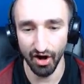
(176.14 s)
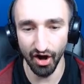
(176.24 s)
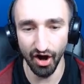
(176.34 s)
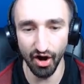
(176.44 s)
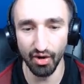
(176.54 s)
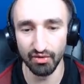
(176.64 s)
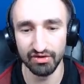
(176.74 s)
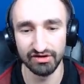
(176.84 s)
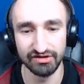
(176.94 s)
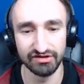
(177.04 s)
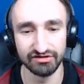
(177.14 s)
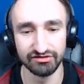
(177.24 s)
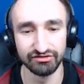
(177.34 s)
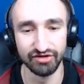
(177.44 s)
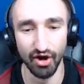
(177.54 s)
Oh, oh
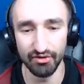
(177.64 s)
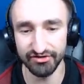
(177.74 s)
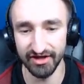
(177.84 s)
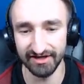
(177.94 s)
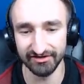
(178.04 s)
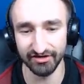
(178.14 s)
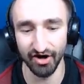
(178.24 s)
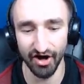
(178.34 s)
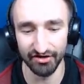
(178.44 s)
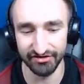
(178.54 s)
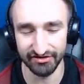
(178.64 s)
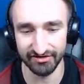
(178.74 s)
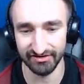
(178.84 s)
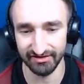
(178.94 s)
man. Those things cause